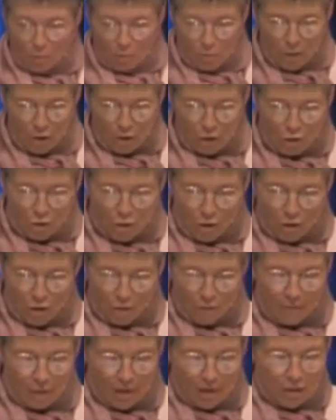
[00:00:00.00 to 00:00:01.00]
we can draw
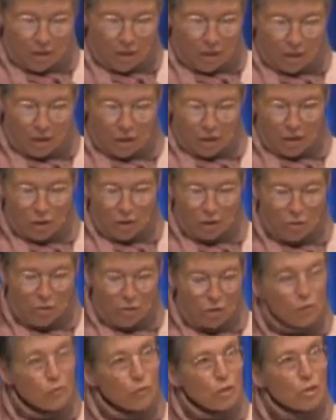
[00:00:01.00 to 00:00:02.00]
a very
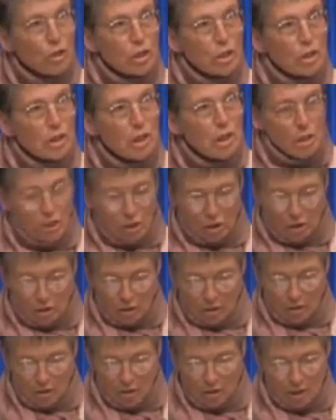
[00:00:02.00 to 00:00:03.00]
useful
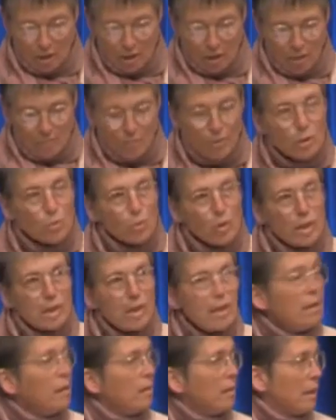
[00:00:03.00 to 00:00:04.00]
distinction between
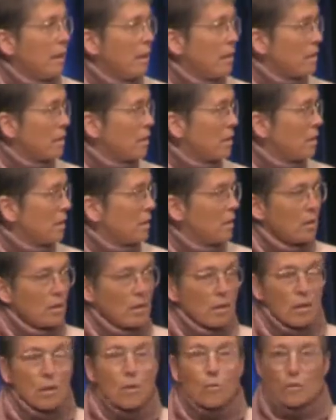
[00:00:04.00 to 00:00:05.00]
illness,
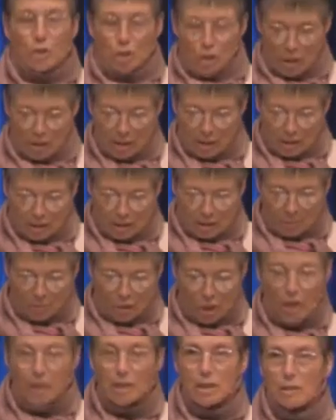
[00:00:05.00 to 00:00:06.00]
which is the
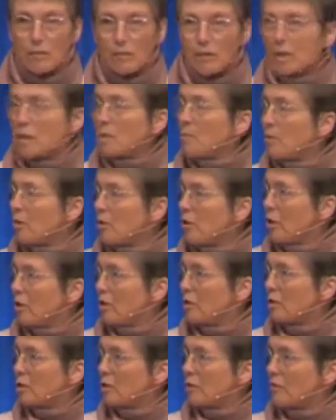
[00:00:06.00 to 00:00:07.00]
subjective
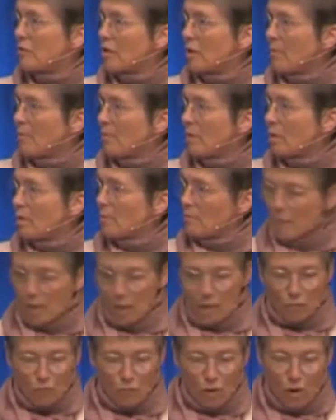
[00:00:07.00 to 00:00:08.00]
experience of something
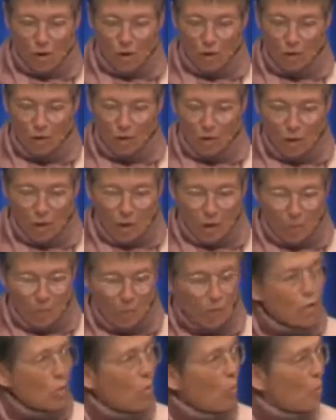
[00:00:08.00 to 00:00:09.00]
being wrong
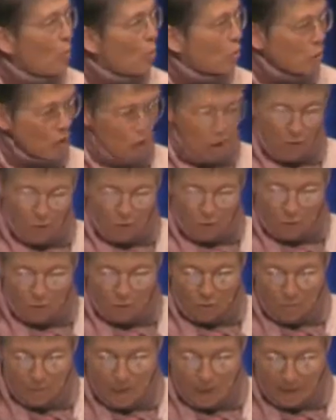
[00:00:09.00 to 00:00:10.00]
with your body or
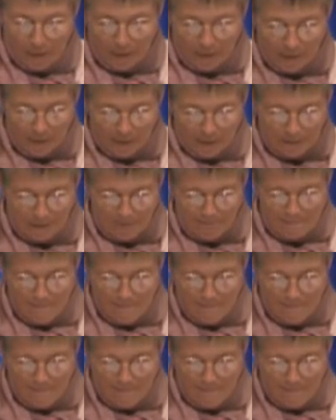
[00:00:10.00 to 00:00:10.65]
your mind,